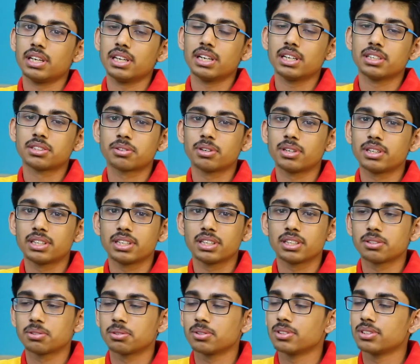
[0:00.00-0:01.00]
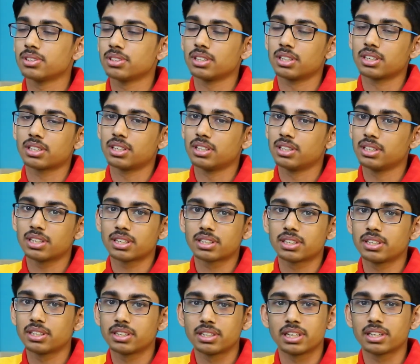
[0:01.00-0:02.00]
AI2TS was
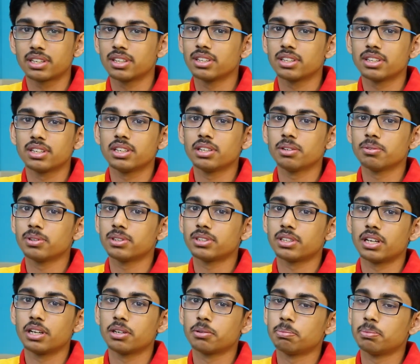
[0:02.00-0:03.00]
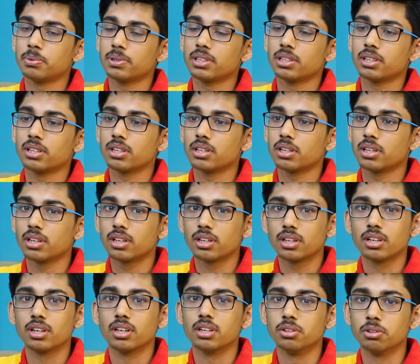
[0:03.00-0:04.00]
conducted regularly, which helped me
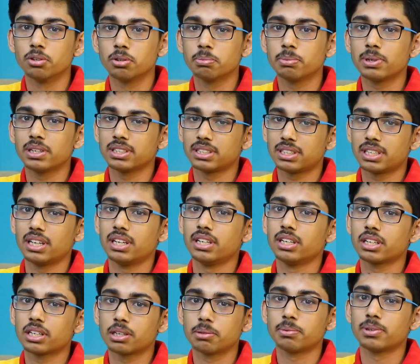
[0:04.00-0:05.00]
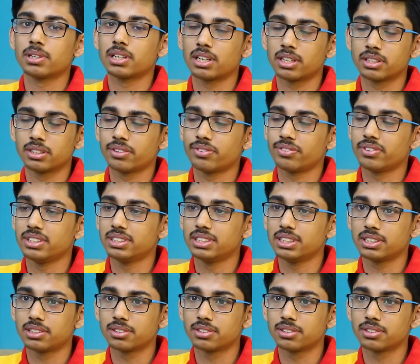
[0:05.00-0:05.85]
know my standing among other FIITJEE